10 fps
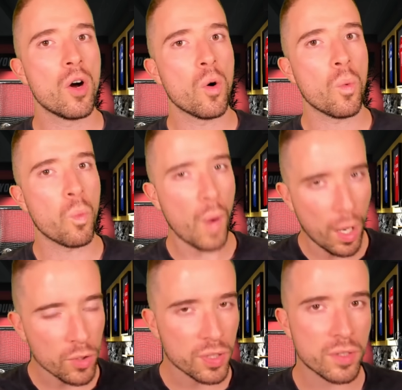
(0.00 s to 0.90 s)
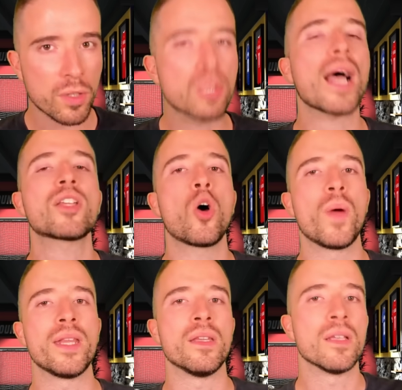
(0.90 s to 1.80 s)
whilst
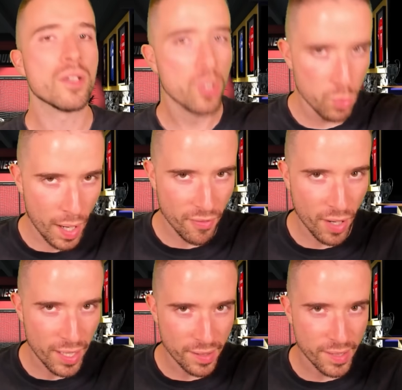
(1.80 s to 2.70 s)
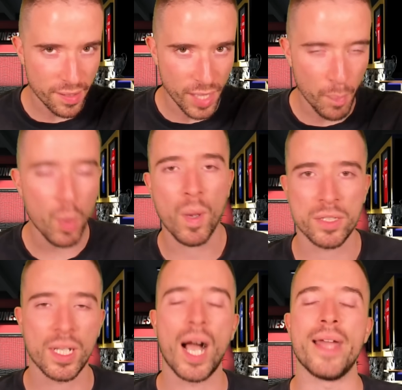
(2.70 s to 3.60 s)
shadowing whoever is this number
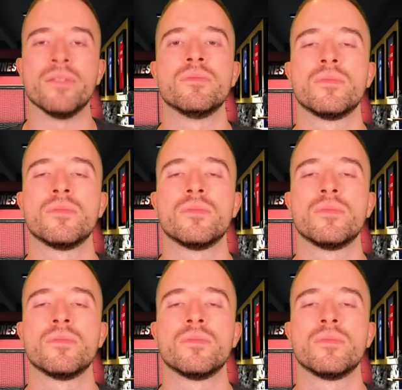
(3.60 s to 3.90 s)
one guy.